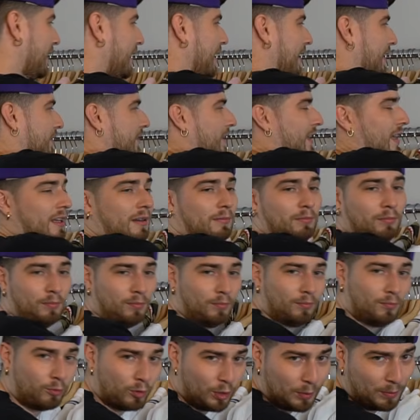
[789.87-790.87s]
And then
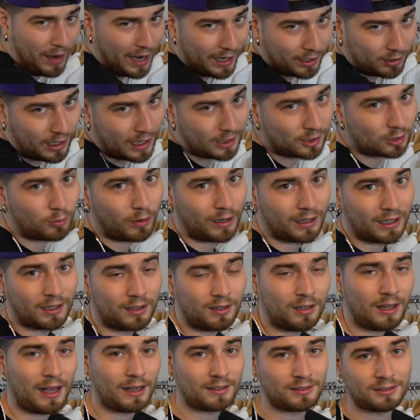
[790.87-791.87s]
when my graduating
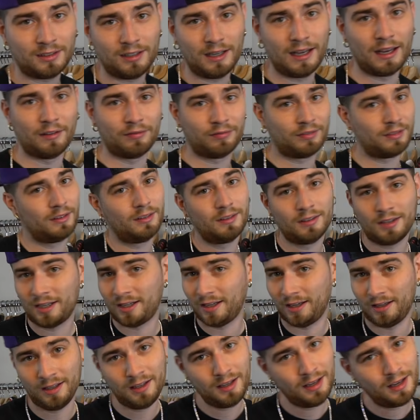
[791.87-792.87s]
class left,